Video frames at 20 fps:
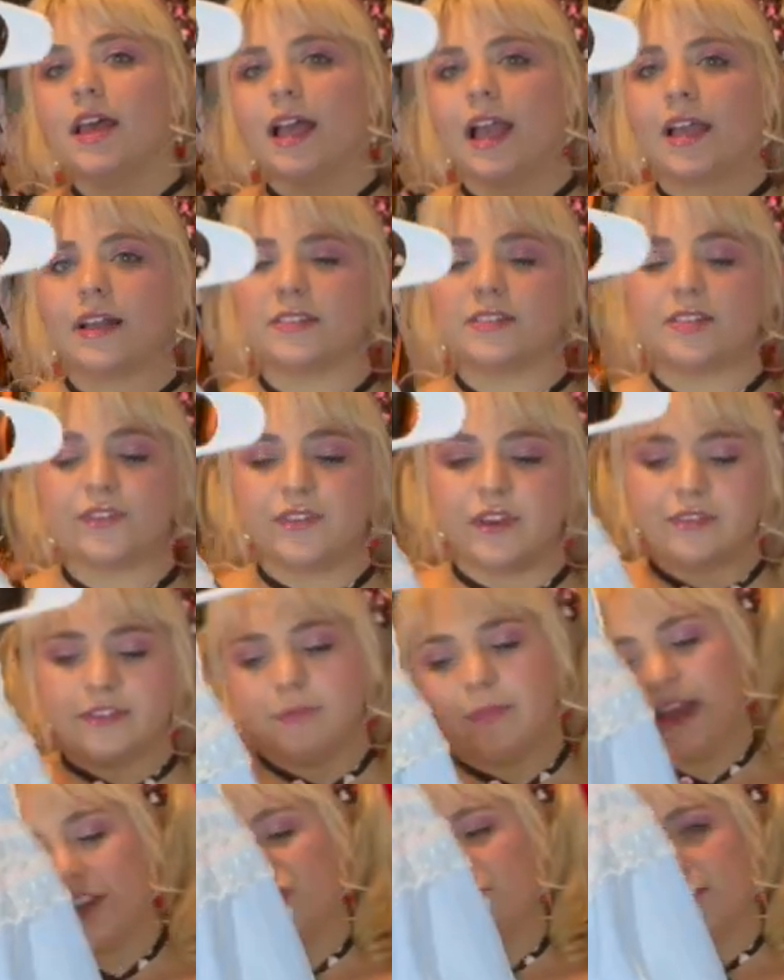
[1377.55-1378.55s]
I also found the
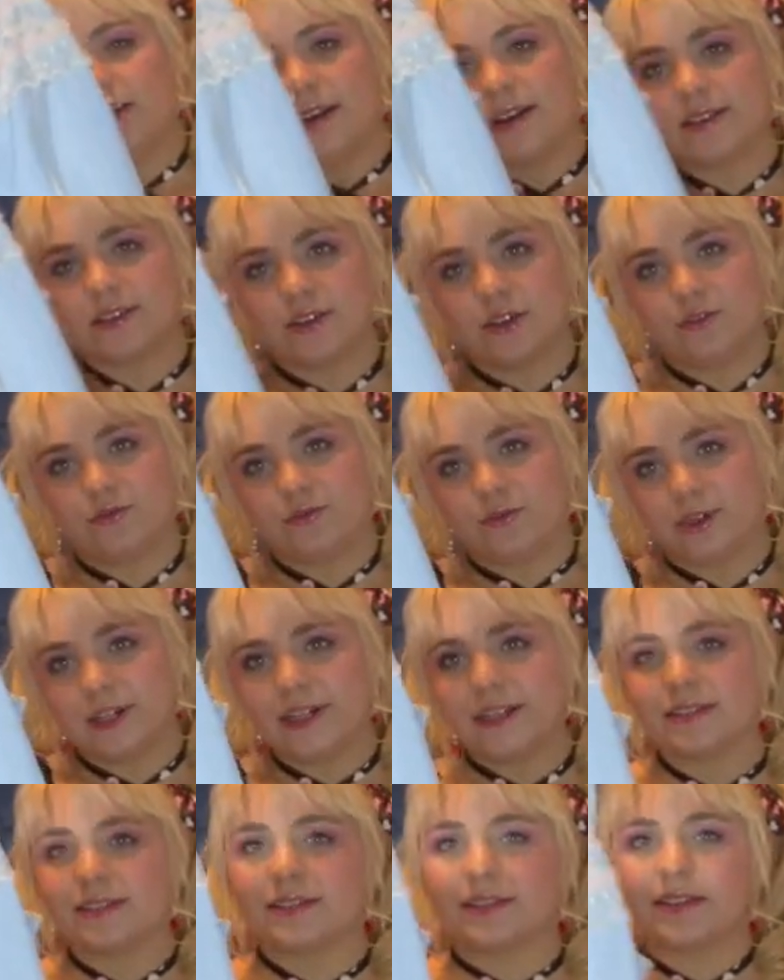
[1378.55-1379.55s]
matching cutso for
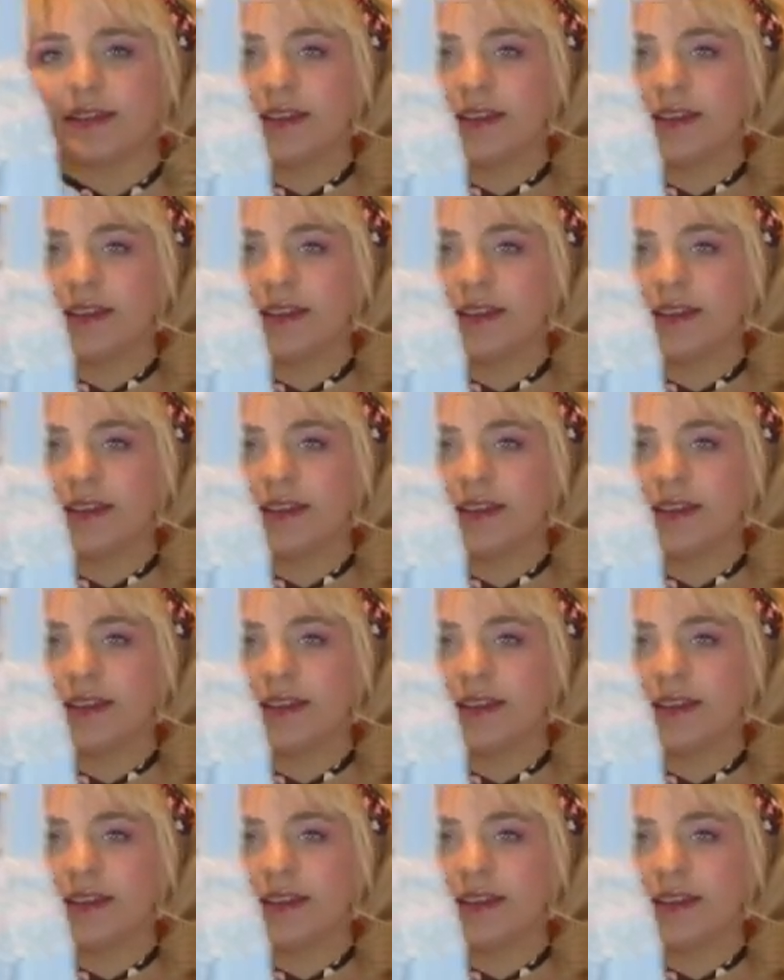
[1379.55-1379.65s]
it